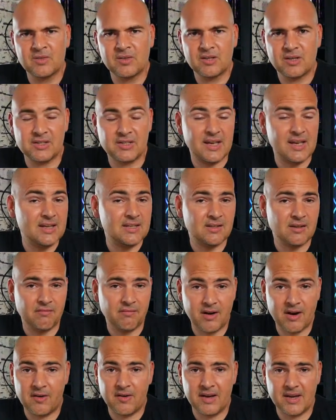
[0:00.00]
because it is a
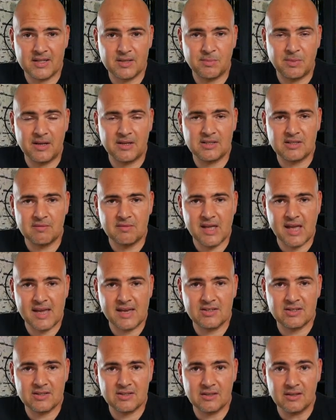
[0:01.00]
very expensive
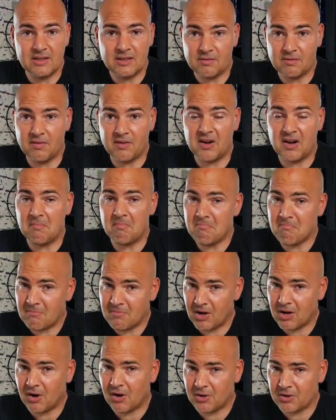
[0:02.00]
case. It's a very
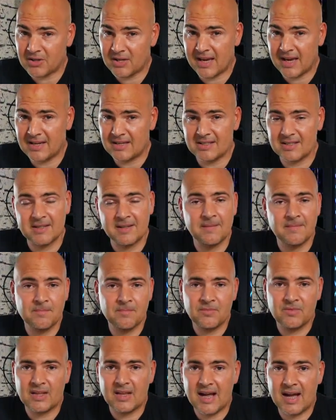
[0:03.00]
large case.
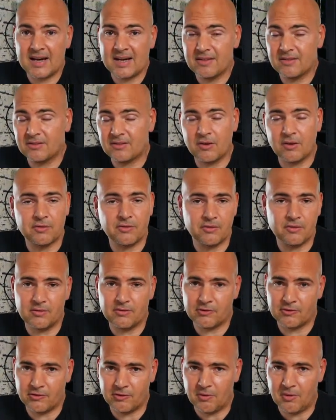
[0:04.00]
And it
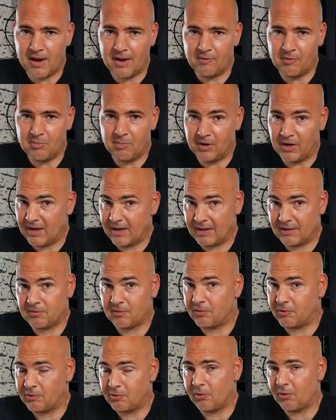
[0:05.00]
doesn't suit everybody, that's
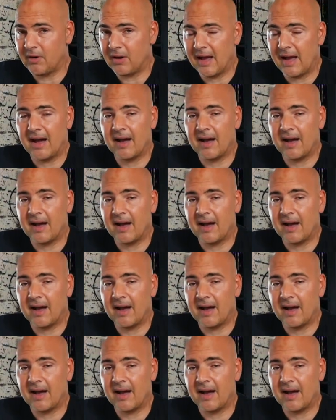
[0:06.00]
for sure. It